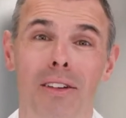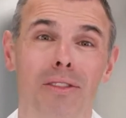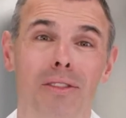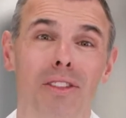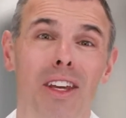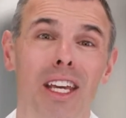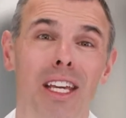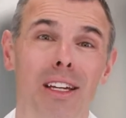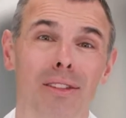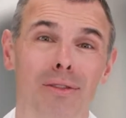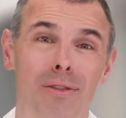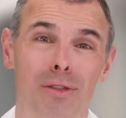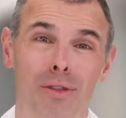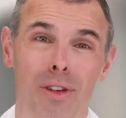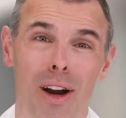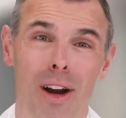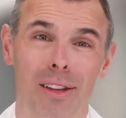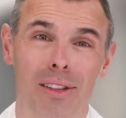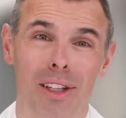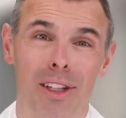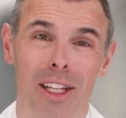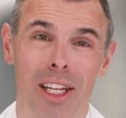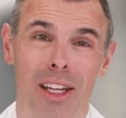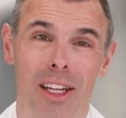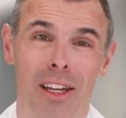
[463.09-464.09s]
vegan
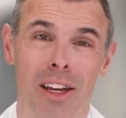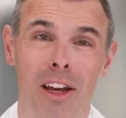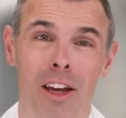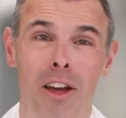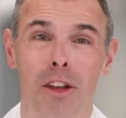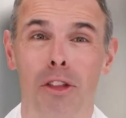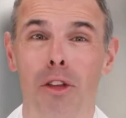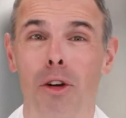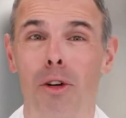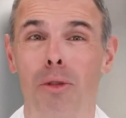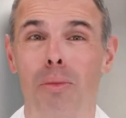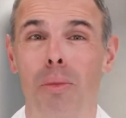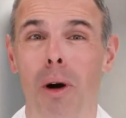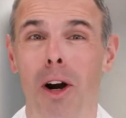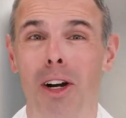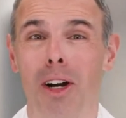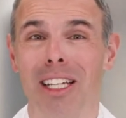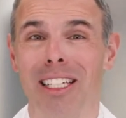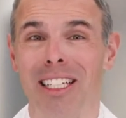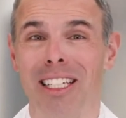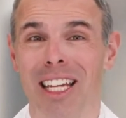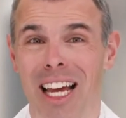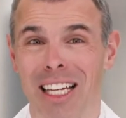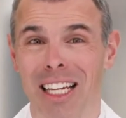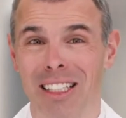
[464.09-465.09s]
friendly, third
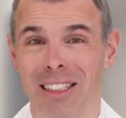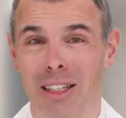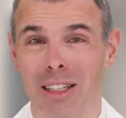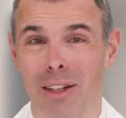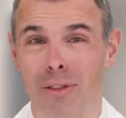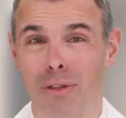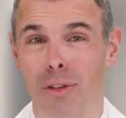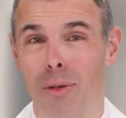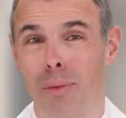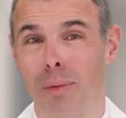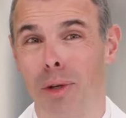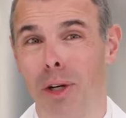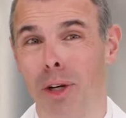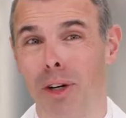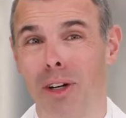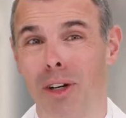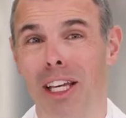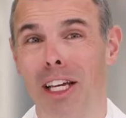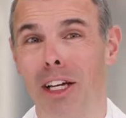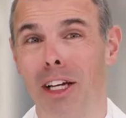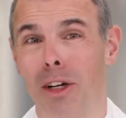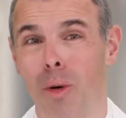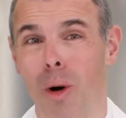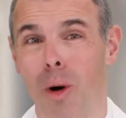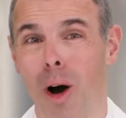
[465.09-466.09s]
party tested for
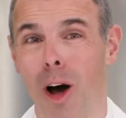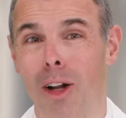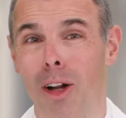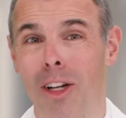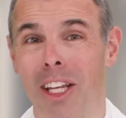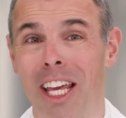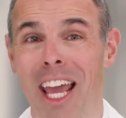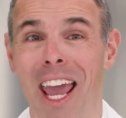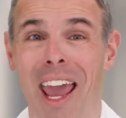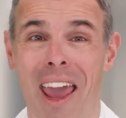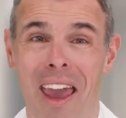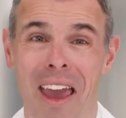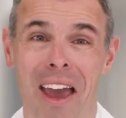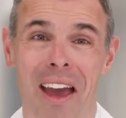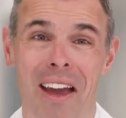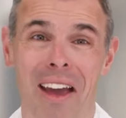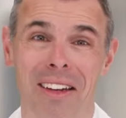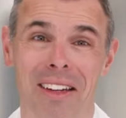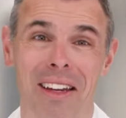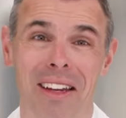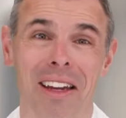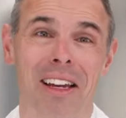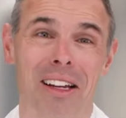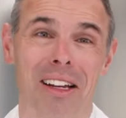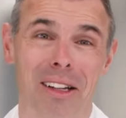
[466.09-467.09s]
purity and quality,
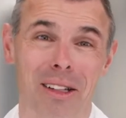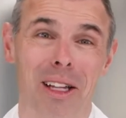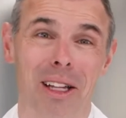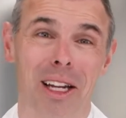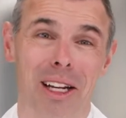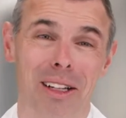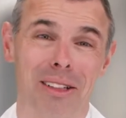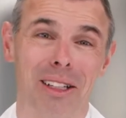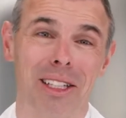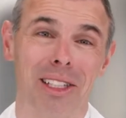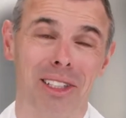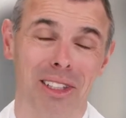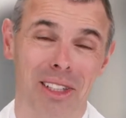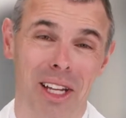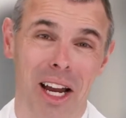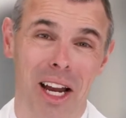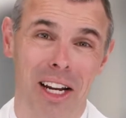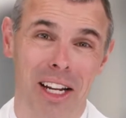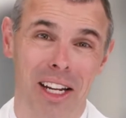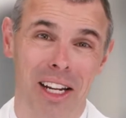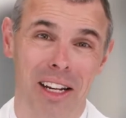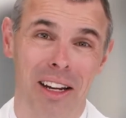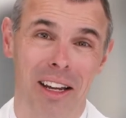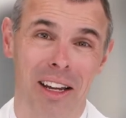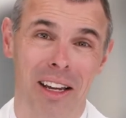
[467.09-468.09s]
and clinically
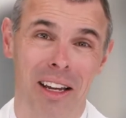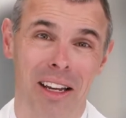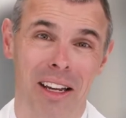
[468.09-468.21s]
studied.